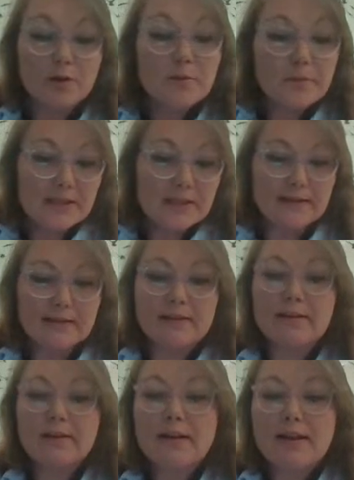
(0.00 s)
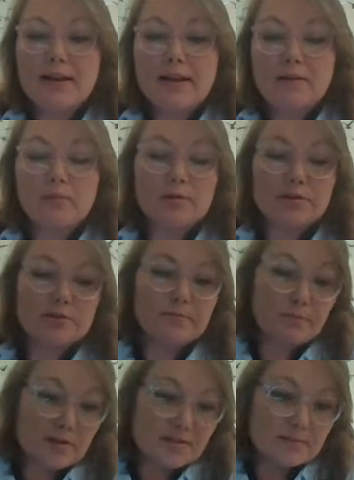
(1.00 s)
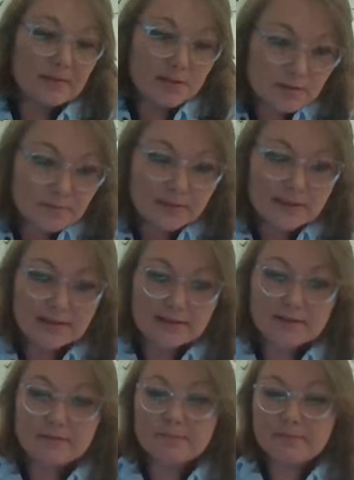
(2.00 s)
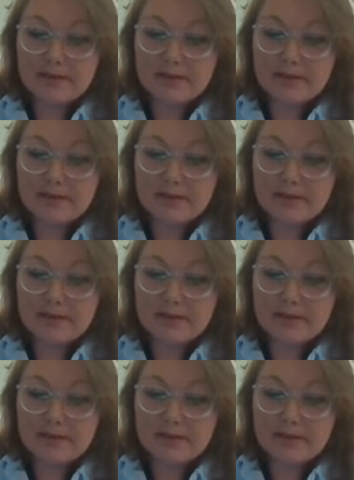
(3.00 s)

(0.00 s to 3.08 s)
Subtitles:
could be done and what possibly should be done.